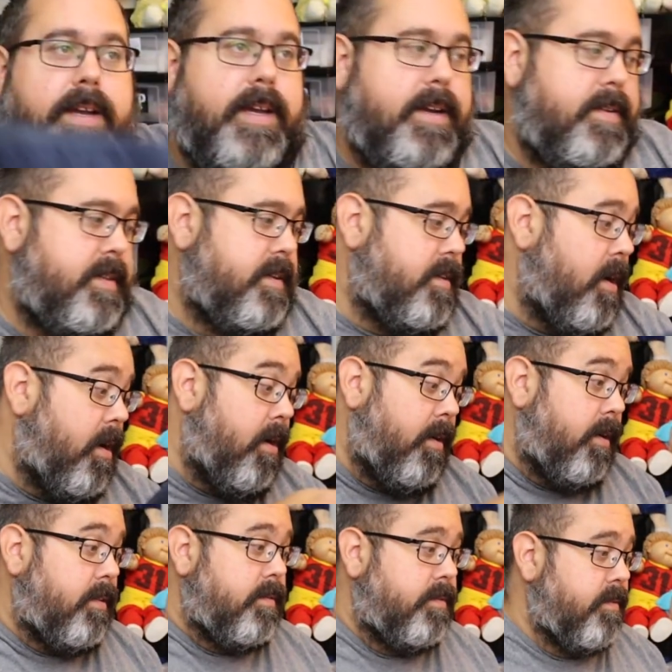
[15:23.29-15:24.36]
here. They're
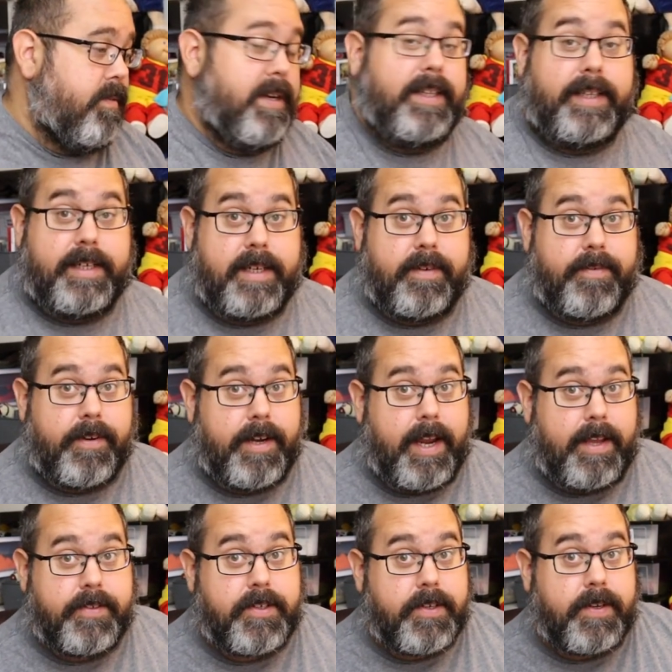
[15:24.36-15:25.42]
all really different,
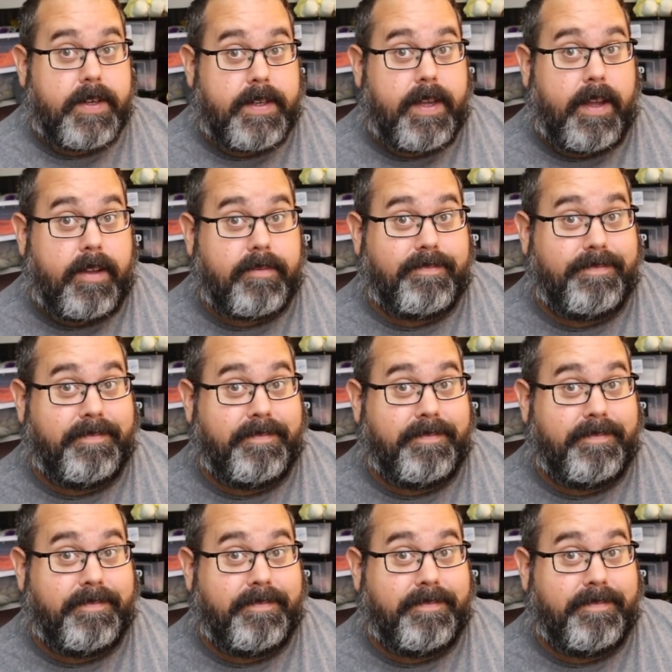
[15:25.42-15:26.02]
as you can tell.